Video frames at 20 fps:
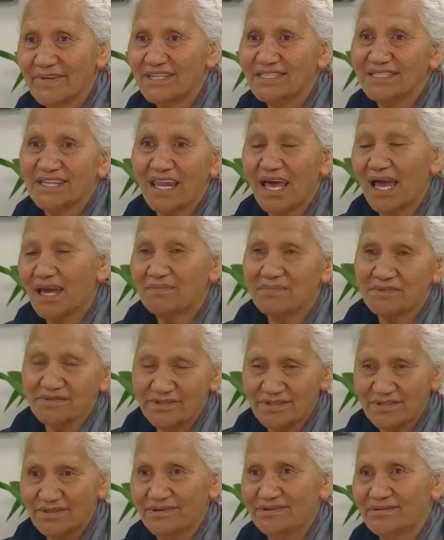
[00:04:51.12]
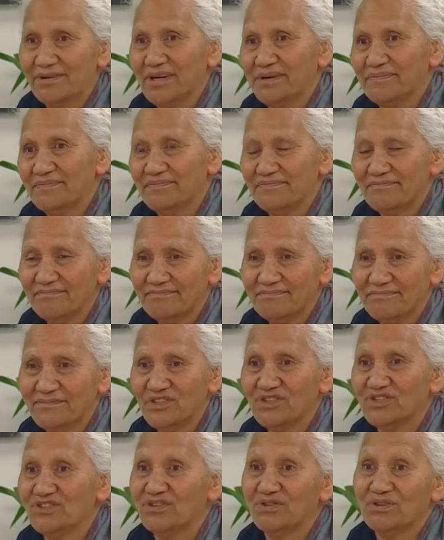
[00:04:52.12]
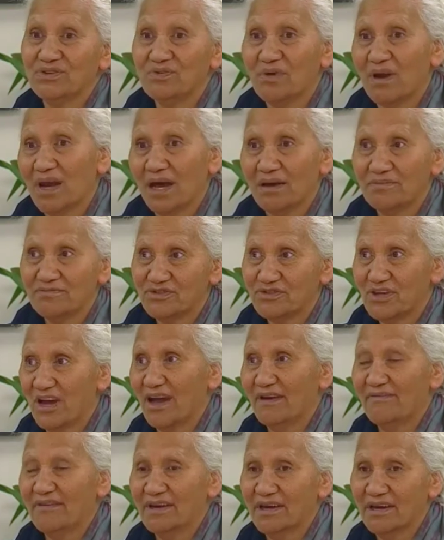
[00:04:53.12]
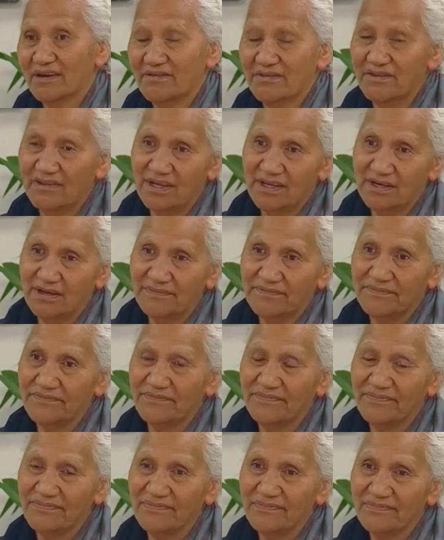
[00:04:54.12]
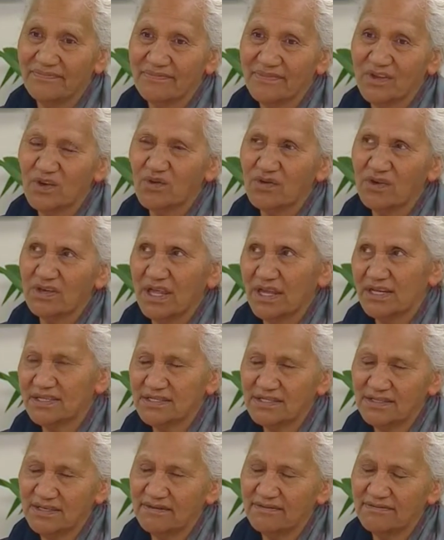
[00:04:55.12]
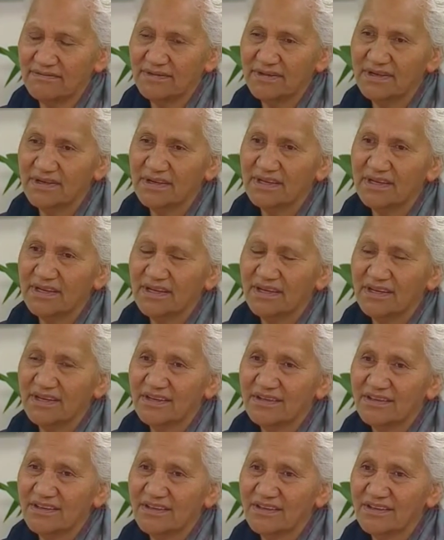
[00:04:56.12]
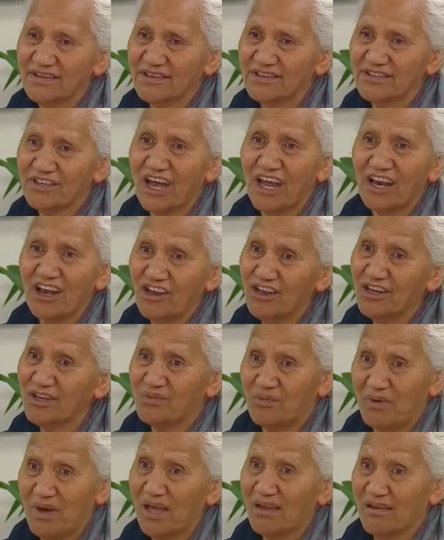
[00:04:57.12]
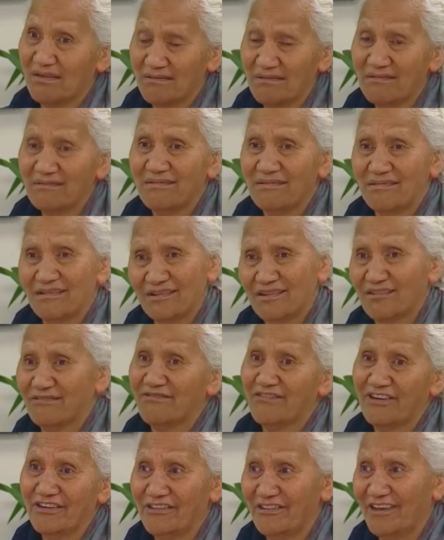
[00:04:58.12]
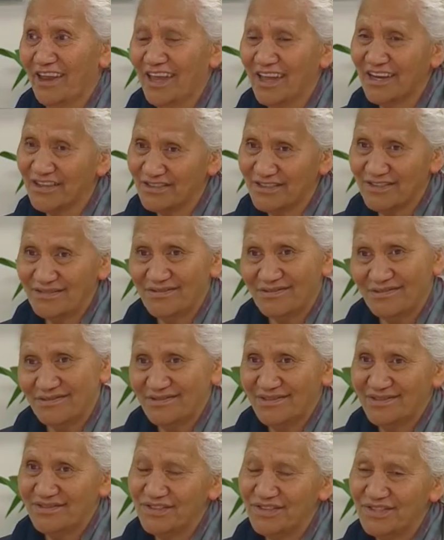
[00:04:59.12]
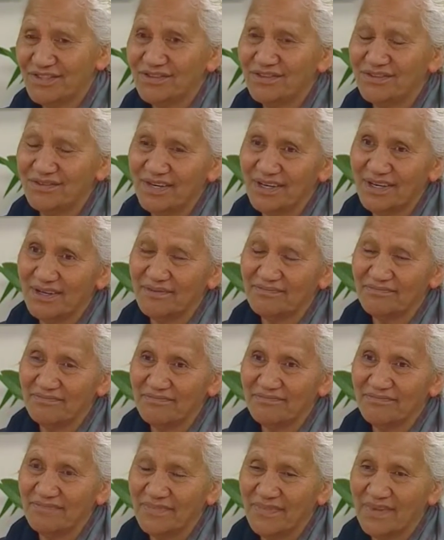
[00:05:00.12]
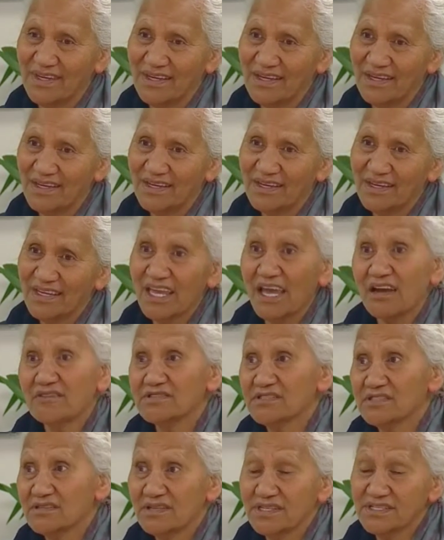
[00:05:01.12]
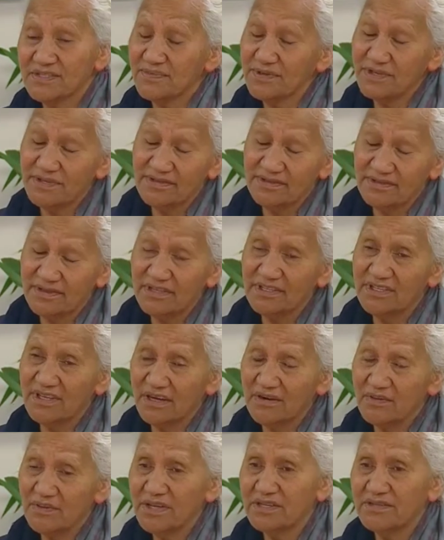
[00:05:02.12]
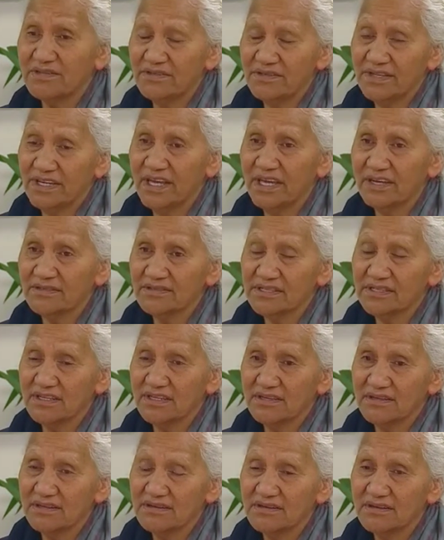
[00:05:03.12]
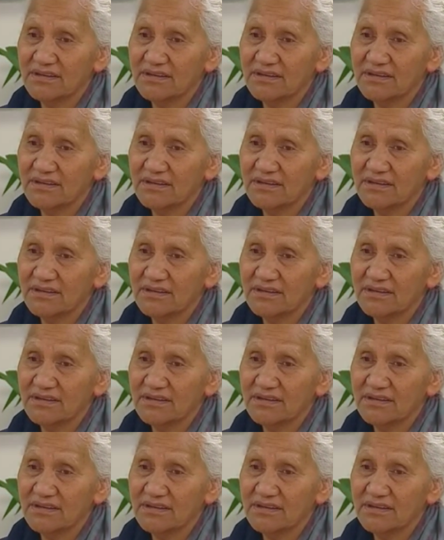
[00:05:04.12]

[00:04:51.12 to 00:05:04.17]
he's liable to, um, to do it while I'm driving over there. All of that stuff. So I learned well on the phone how to, to um, counsel, I suppose. I, I, went into counseling